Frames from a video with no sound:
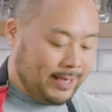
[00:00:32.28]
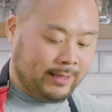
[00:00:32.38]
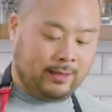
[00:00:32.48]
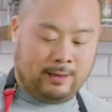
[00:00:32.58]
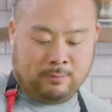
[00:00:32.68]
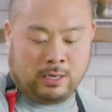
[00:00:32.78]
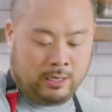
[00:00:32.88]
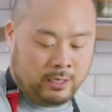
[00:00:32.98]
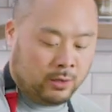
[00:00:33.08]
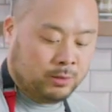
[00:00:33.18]
anything, but
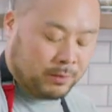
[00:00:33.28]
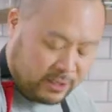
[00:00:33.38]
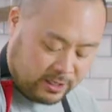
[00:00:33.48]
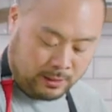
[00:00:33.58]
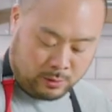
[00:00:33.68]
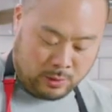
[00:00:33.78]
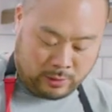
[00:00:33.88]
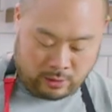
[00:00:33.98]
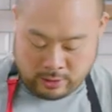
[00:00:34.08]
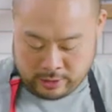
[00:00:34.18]
it goes particularly well
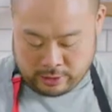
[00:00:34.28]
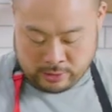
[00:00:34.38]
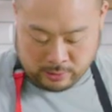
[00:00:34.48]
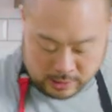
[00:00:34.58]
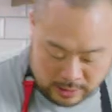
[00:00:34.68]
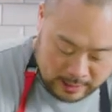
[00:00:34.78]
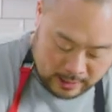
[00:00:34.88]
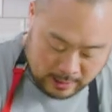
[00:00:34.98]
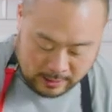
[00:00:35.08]
with artichokes or